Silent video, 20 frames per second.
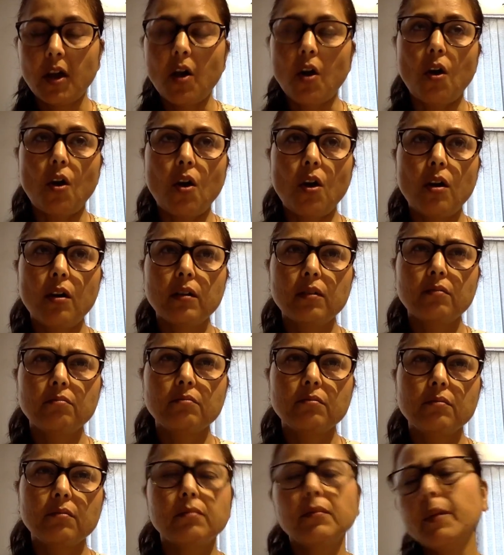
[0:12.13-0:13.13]
or
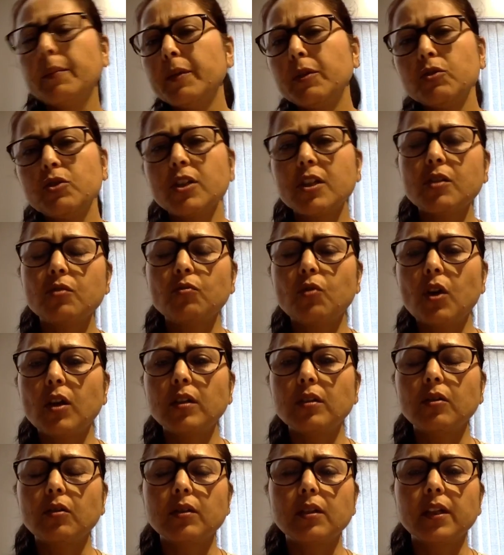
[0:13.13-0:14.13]
maybe you just
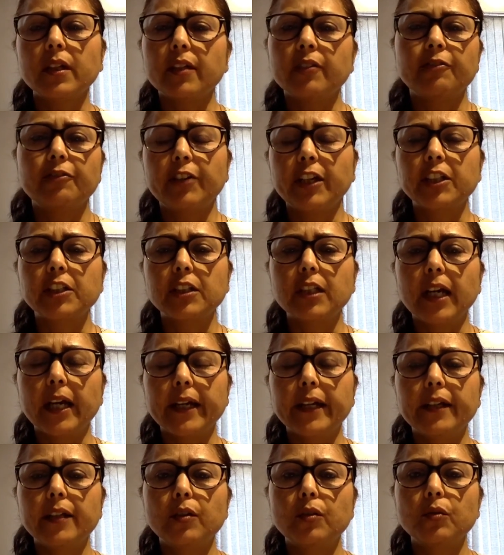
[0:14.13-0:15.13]
want the refresh
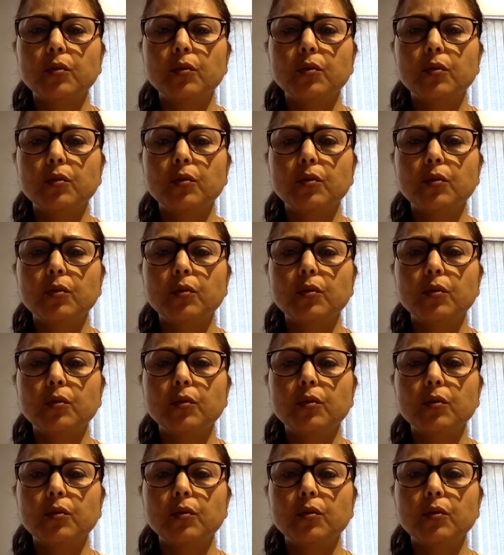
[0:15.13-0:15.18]
guide